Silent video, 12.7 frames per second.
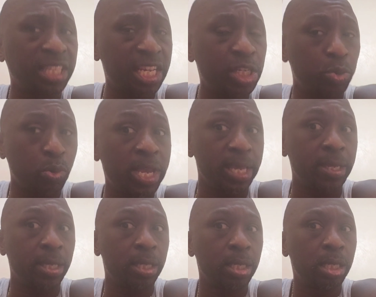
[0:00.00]
each
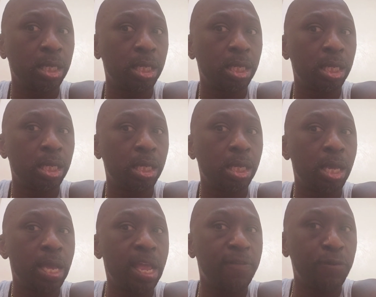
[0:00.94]
week
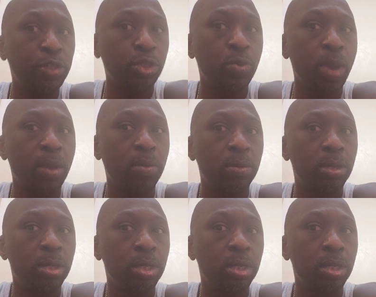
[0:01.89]
if we do well.